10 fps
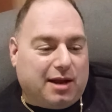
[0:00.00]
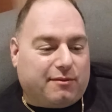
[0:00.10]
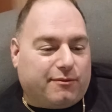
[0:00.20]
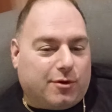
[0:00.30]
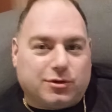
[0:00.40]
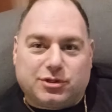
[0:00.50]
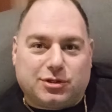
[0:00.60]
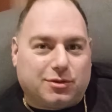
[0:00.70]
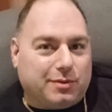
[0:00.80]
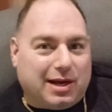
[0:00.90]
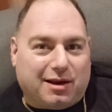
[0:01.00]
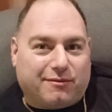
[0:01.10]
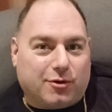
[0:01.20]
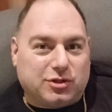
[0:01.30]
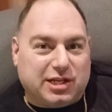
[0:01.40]
to first
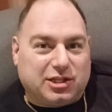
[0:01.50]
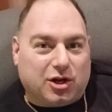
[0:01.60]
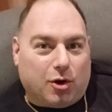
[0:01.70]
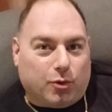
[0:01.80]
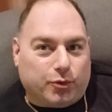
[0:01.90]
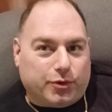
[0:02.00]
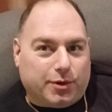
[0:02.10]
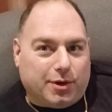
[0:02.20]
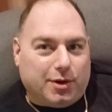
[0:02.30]
hit the gold.